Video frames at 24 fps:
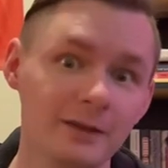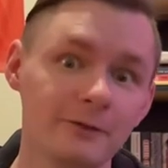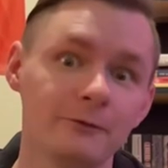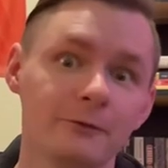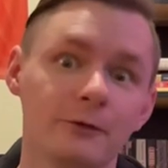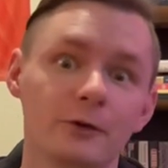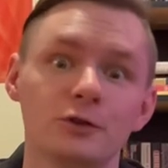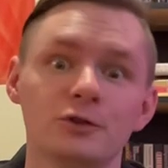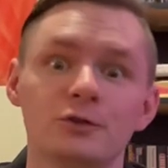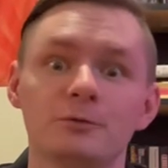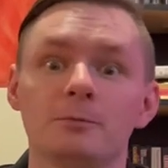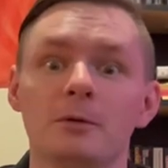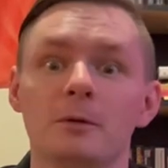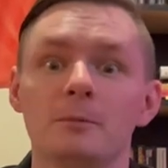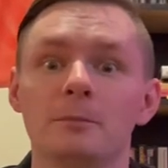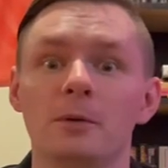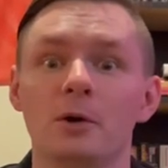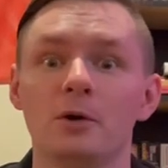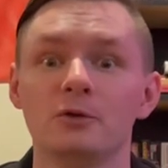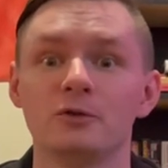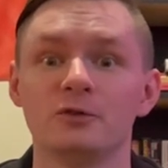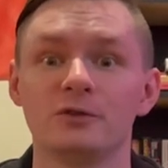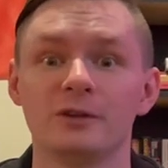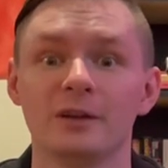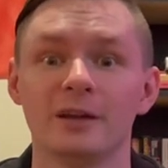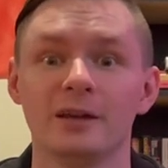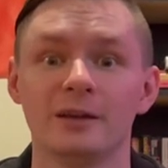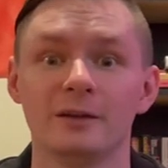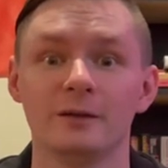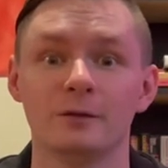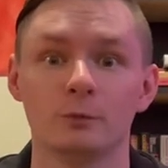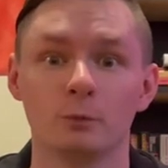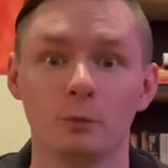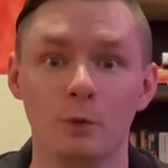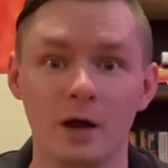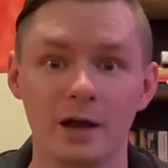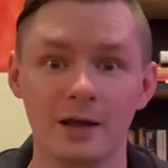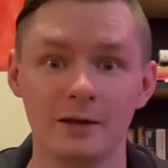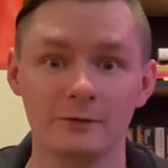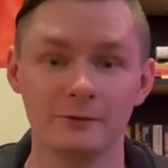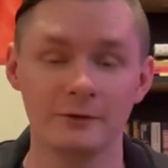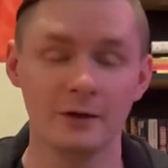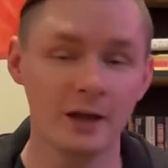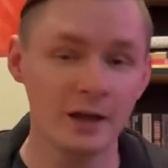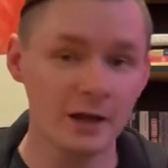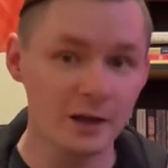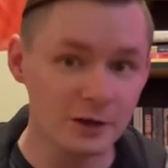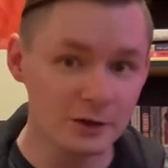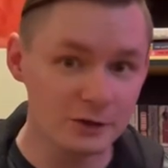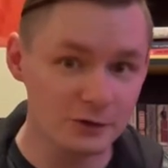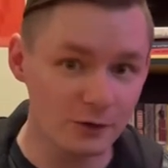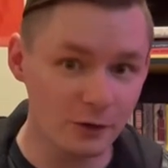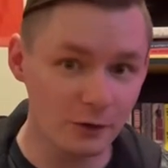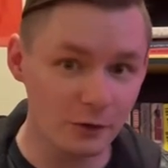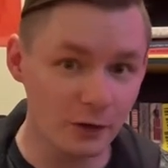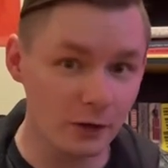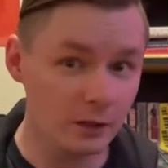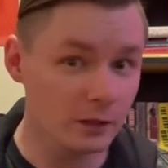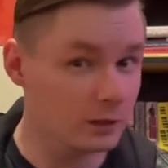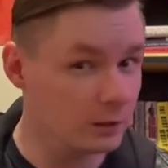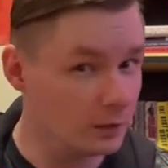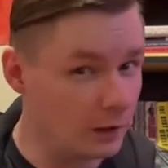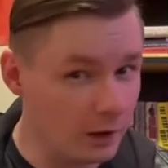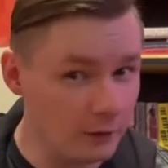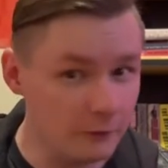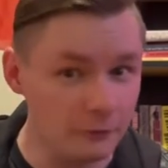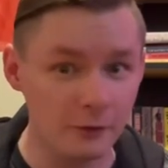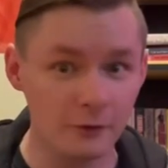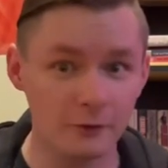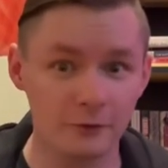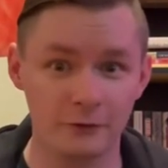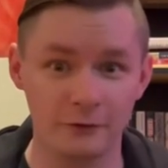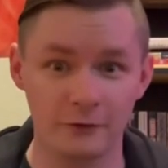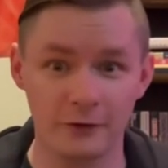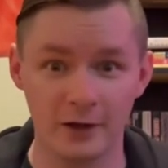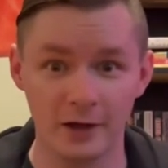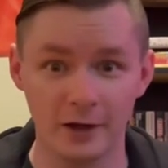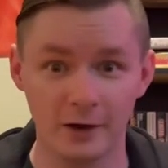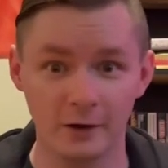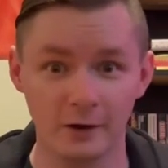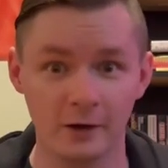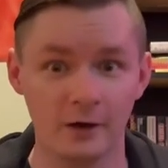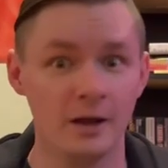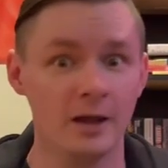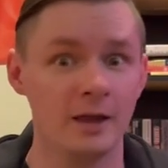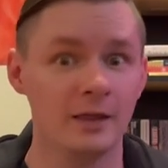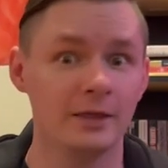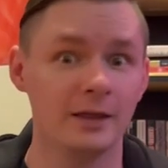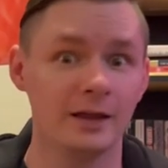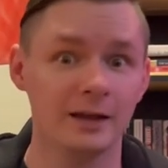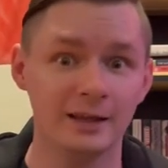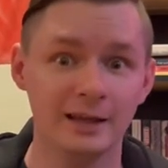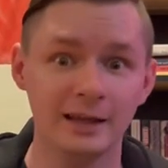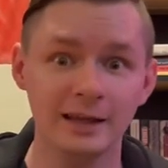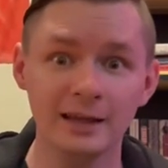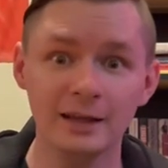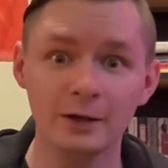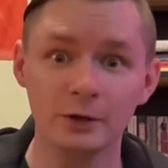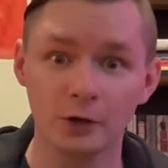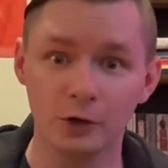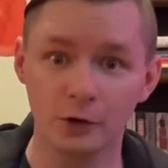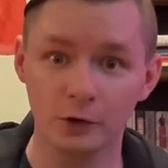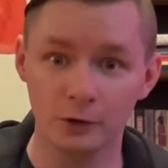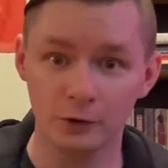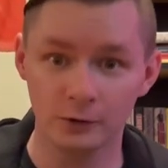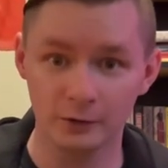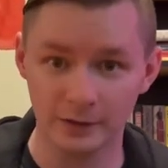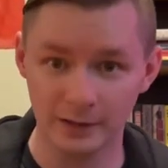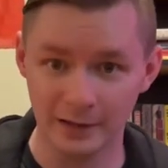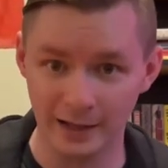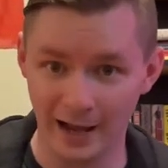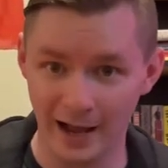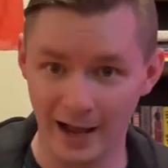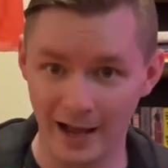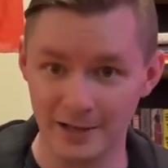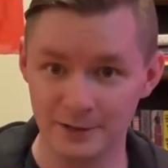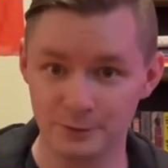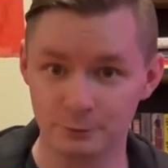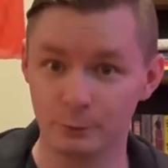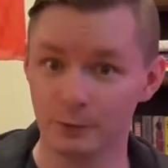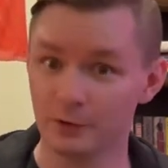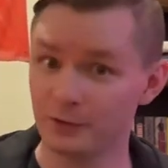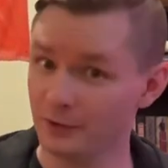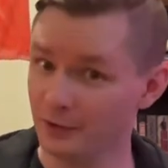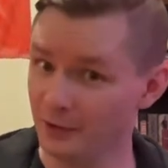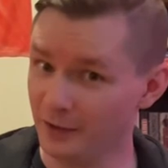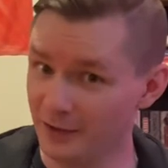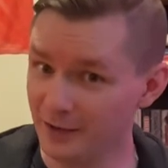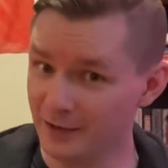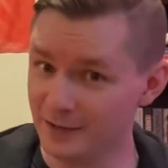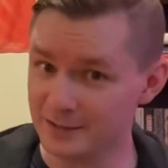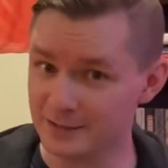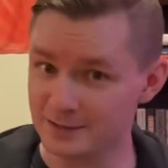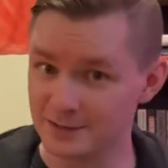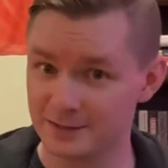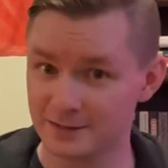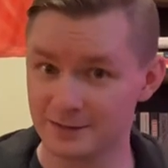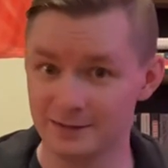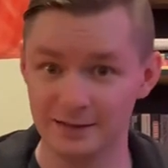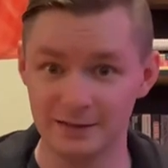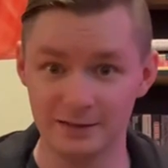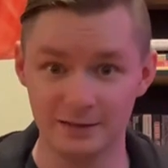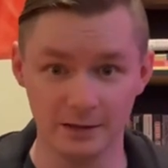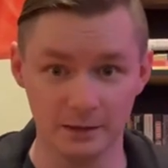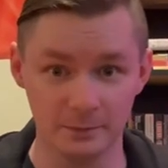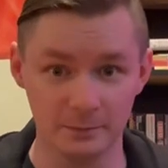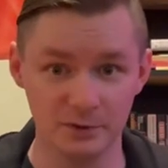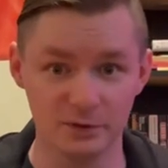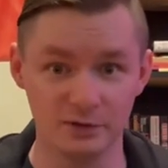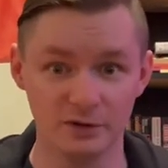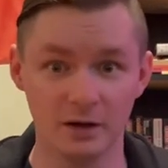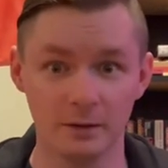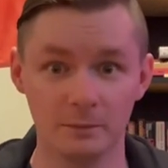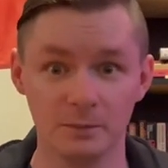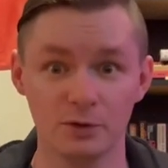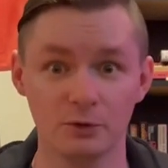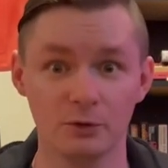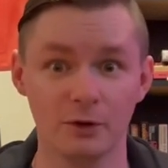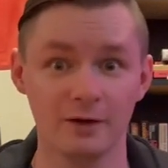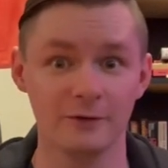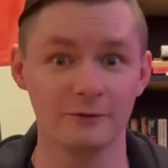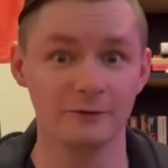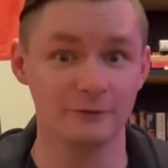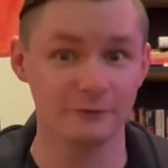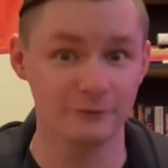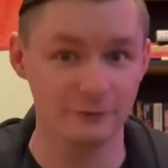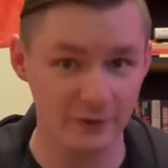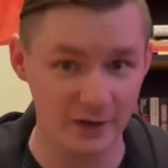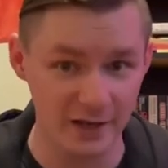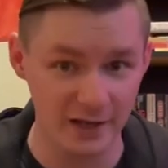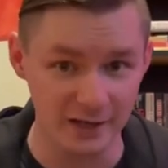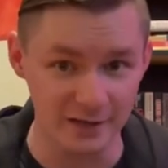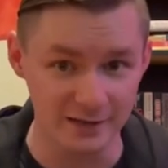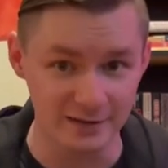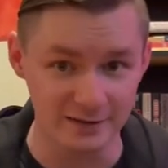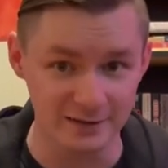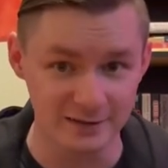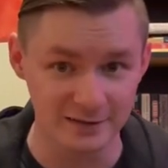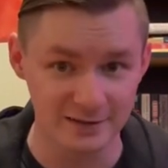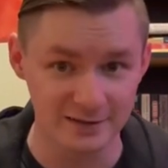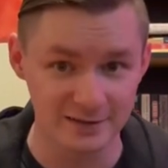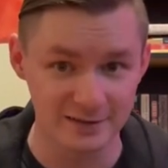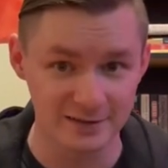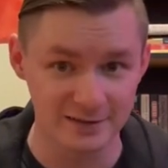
first proposed to his wife to the love affair that he currently has with us, the WWF fans.